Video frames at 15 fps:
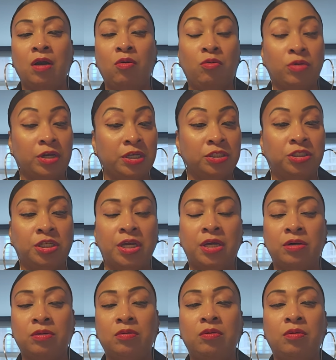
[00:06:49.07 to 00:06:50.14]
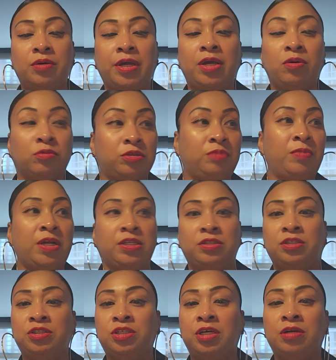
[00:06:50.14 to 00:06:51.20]
or in jail okay or somebody's
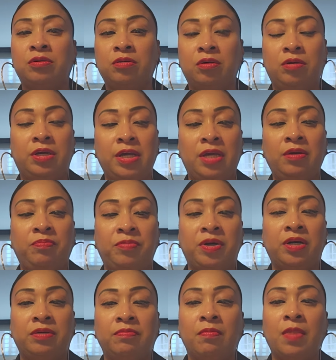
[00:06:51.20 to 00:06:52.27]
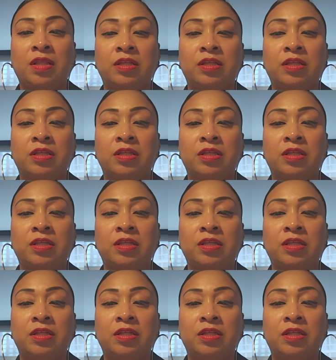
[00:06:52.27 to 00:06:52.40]
in jail okay but